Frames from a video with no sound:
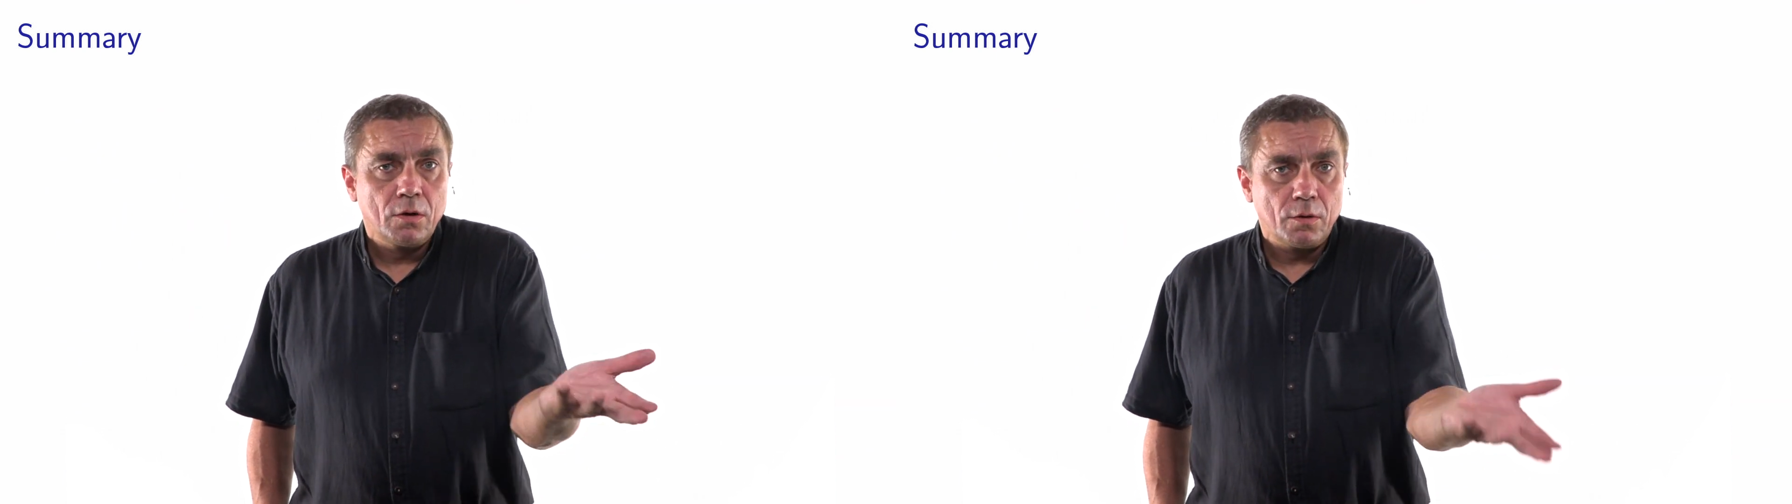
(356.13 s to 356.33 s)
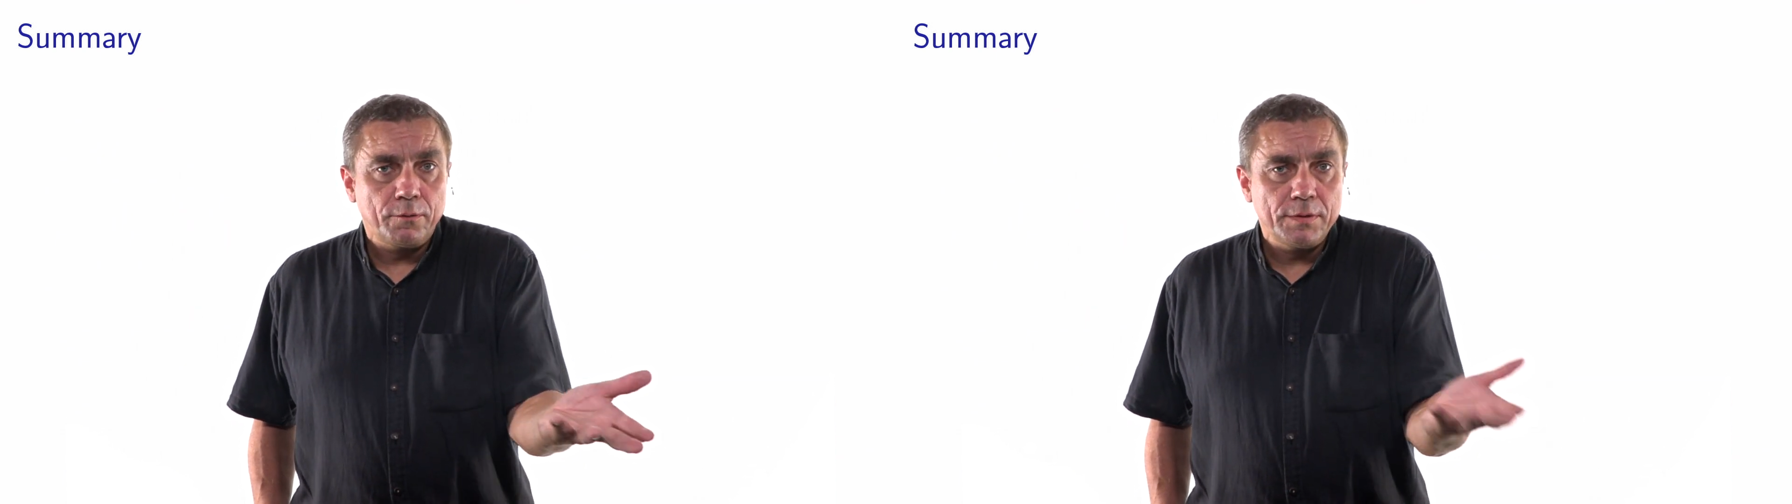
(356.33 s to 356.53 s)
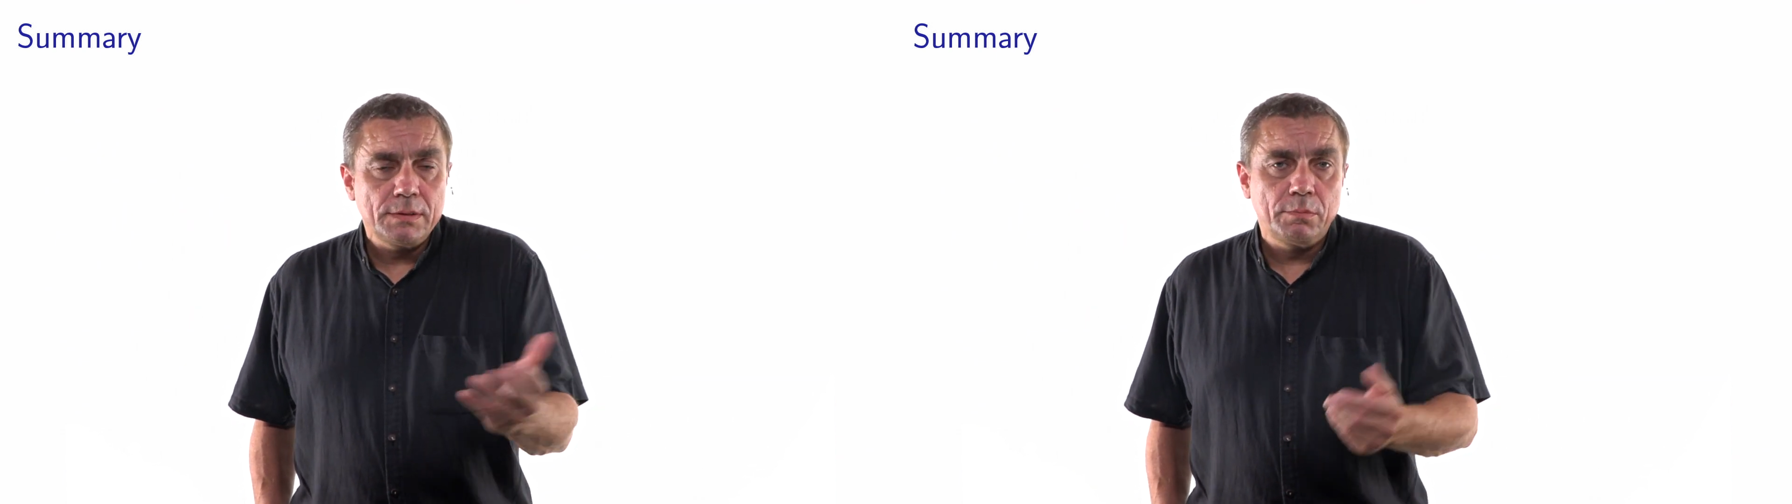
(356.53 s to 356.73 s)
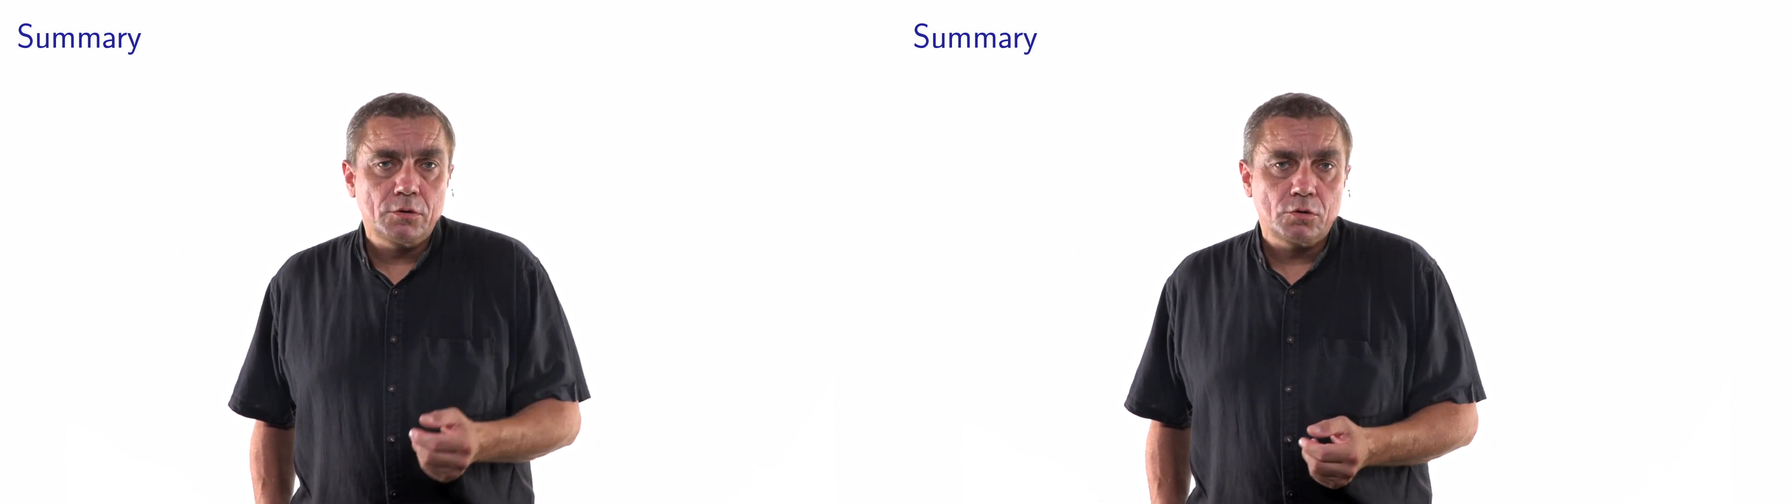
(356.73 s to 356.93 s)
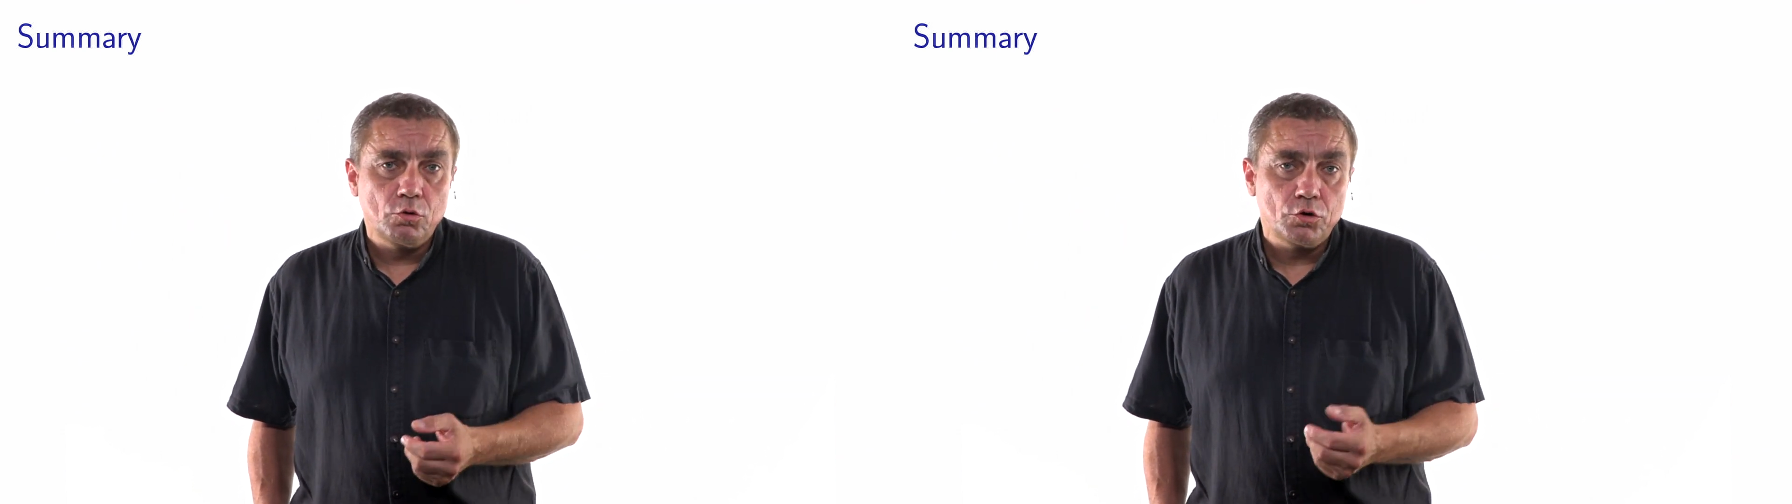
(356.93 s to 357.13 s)
a feasible
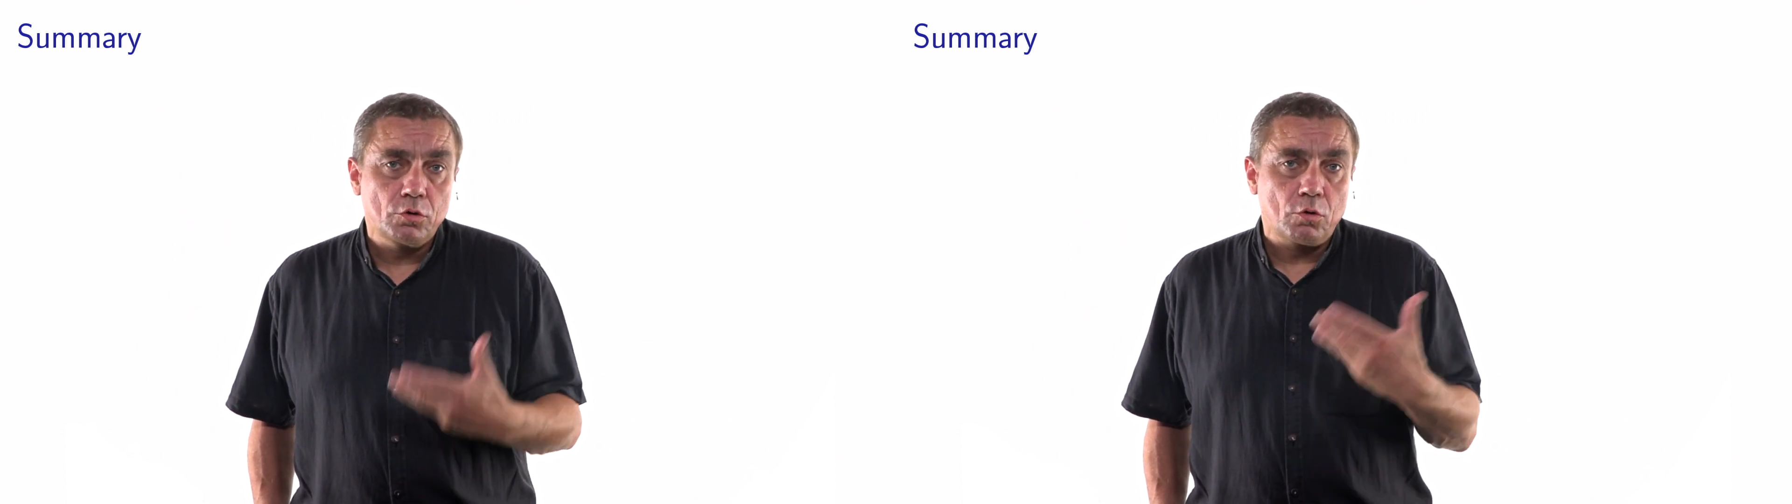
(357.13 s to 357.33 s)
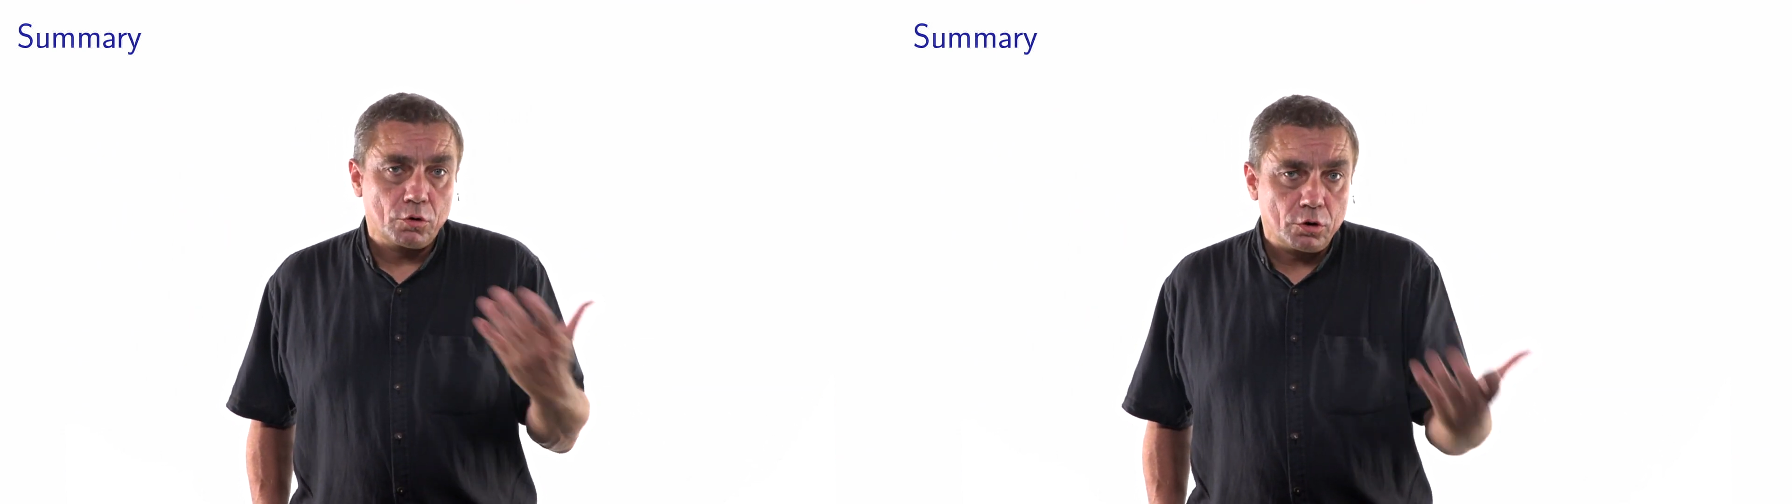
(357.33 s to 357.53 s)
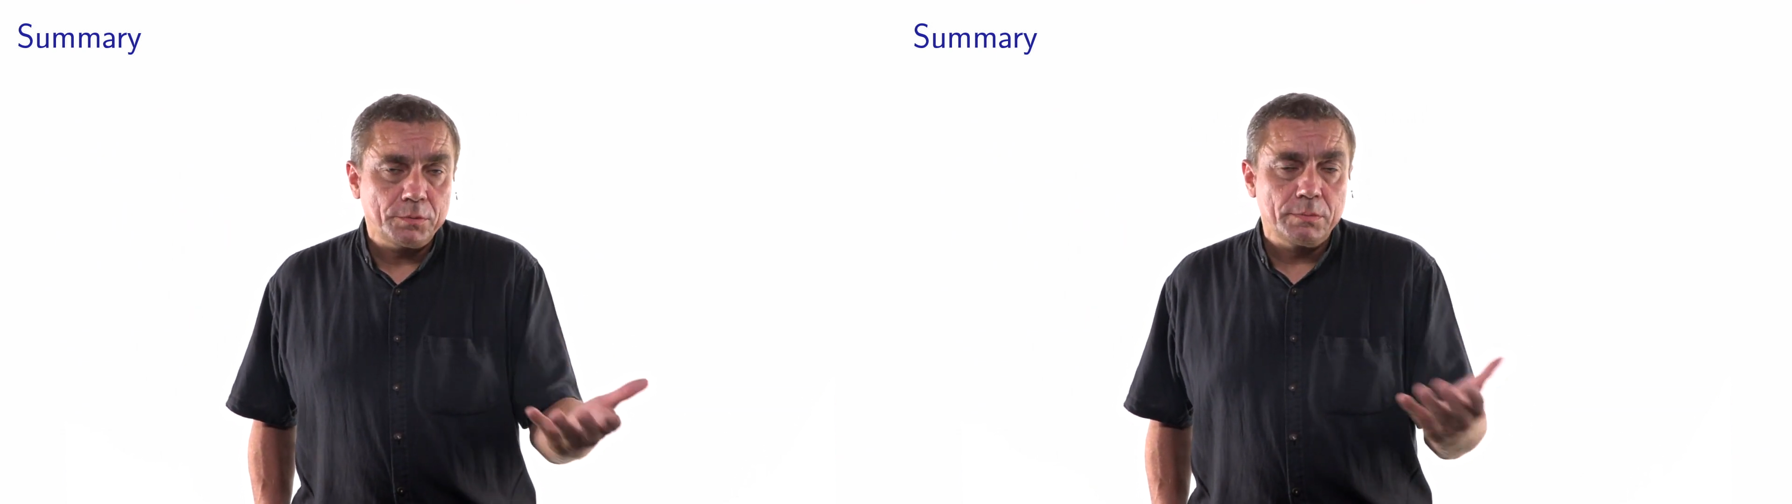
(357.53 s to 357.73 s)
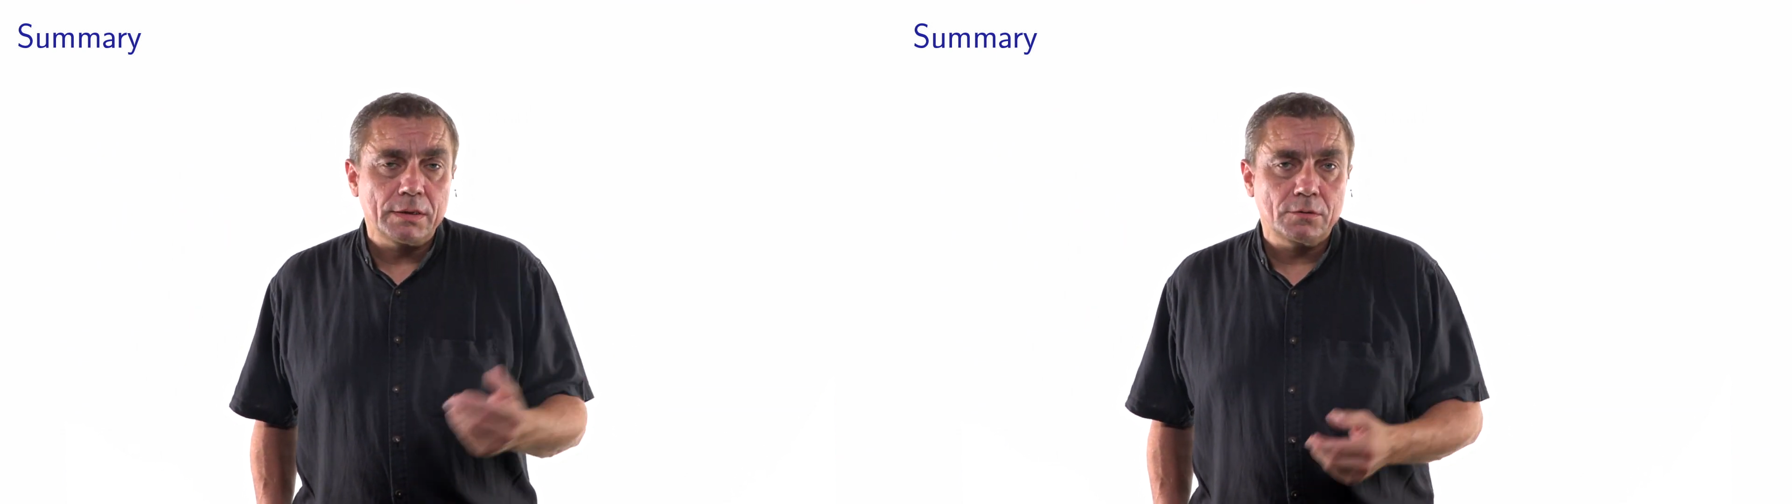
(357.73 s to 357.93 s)
solution or an optimal